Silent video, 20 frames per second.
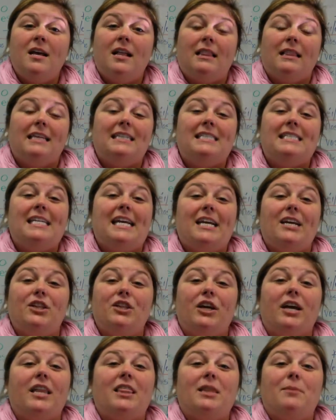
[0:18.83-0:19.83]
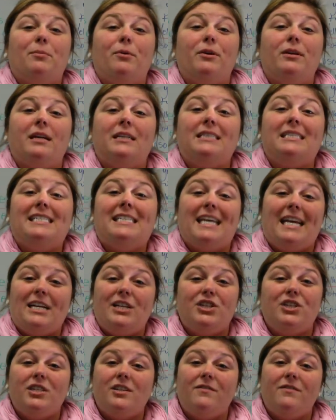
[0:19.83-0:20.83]
Let's take a look at the
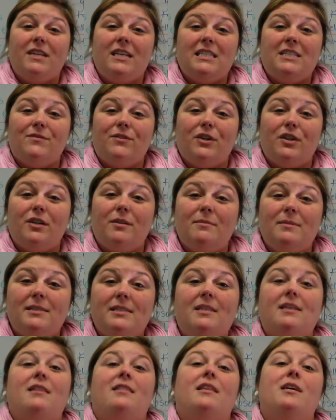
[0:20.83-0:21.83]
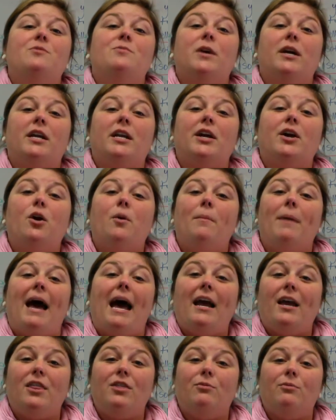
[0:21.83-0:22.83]
pronunciation of these verbs. Then we're going to go
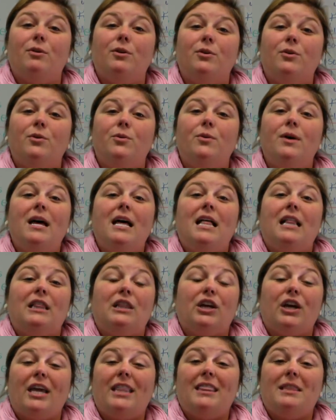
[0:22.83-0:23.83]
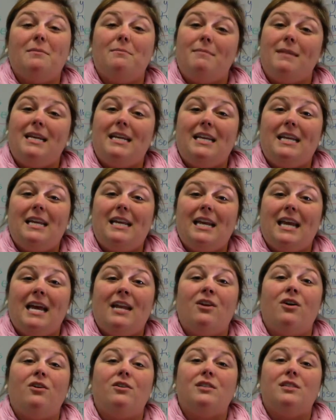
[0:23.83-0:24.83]
back through, look at the meaning,
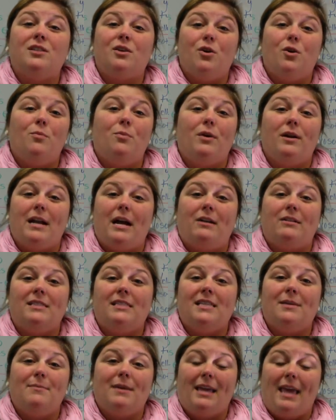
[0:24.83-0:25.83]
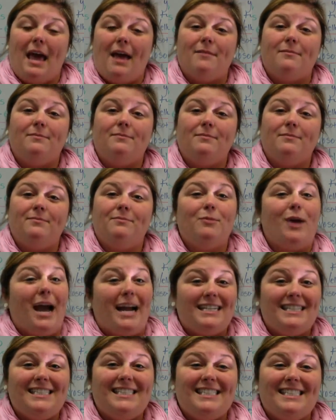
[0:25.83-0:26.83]
and also pronounce them again.
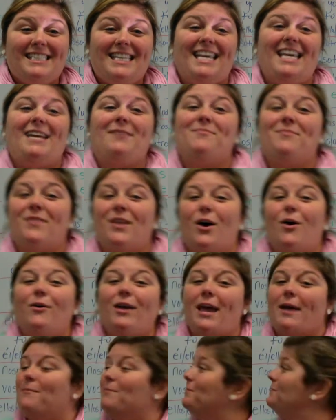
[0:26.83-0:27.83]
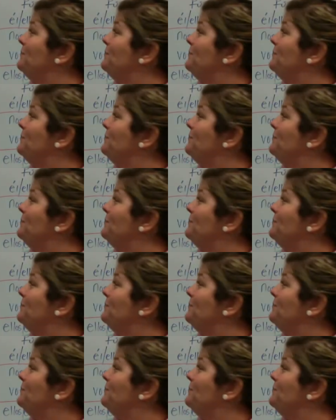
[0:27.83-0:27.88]
Practice is key. Okay.